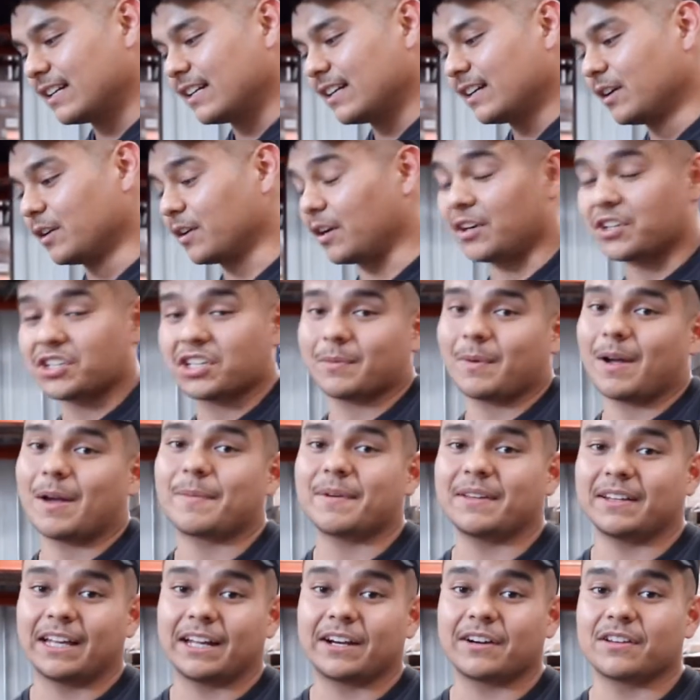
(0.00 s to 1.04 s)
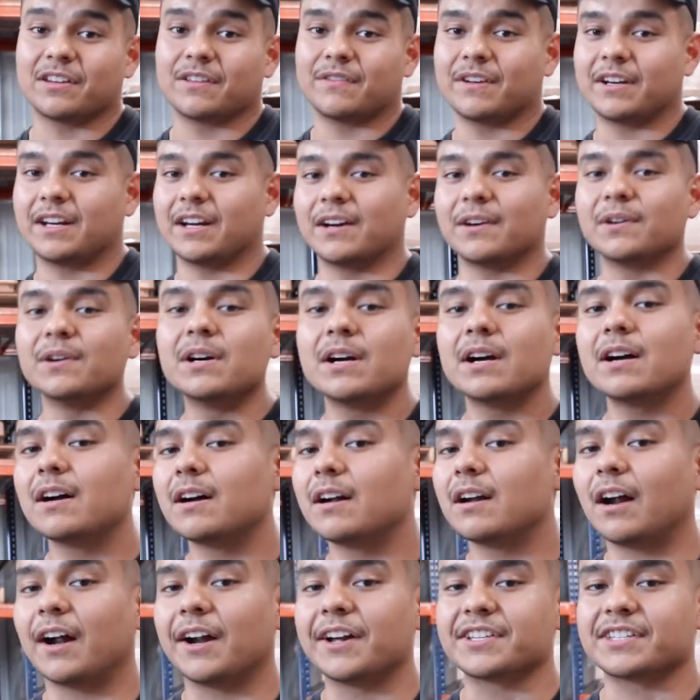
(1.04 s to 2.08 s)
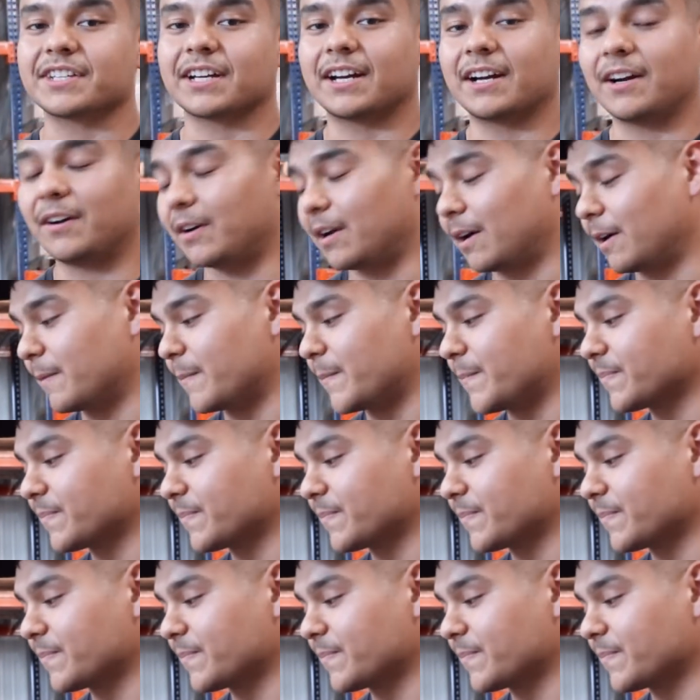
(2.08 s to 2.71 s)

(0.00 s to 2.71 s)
Who knows, it might be later in the video. Honestly, I don't know,